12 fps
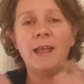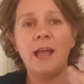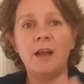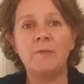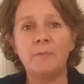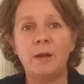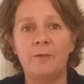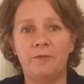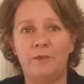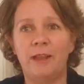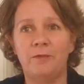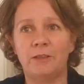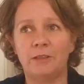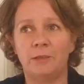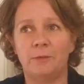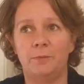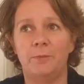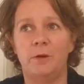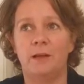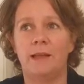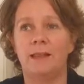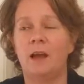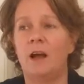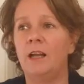have my favourite
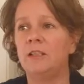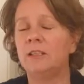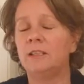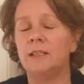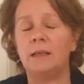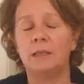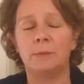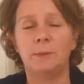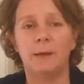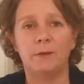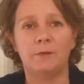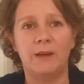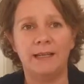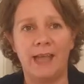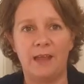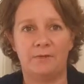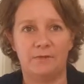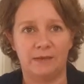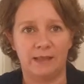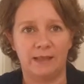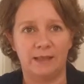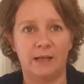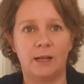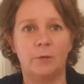supermarket that I just seem to be able to find
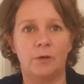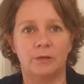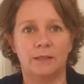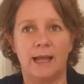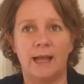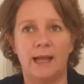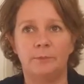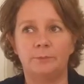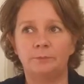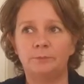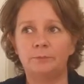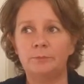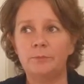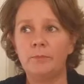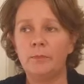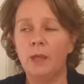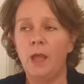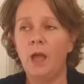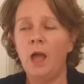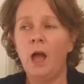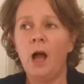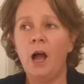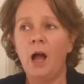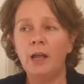everything that I want at.
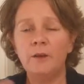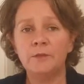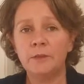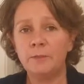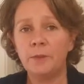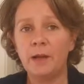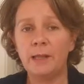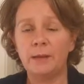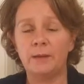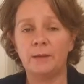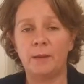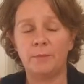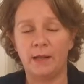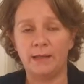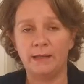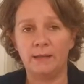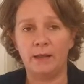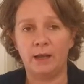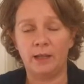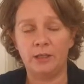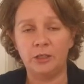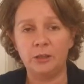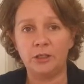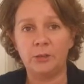I often buy the, and I
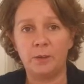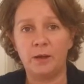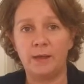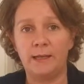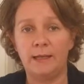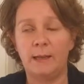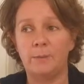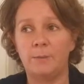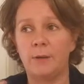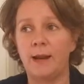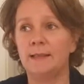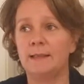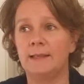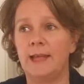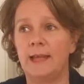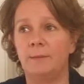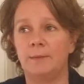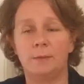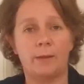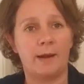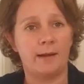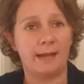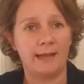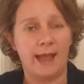usually buy like brand names
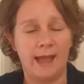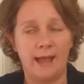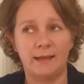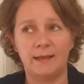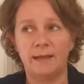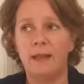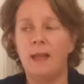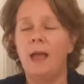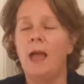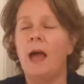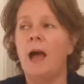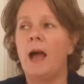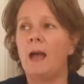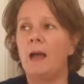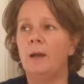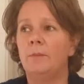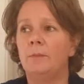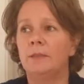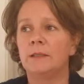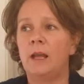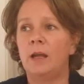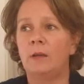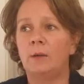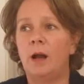where I can. Um,
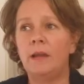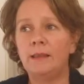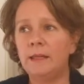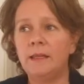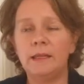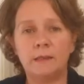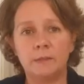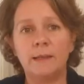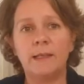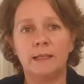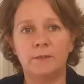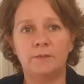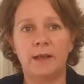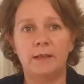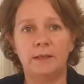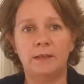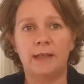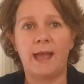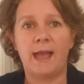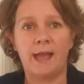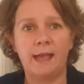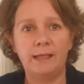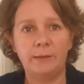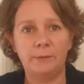so I think it's really good value there
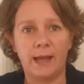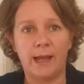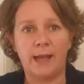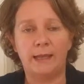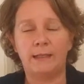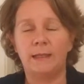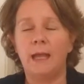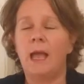anyway.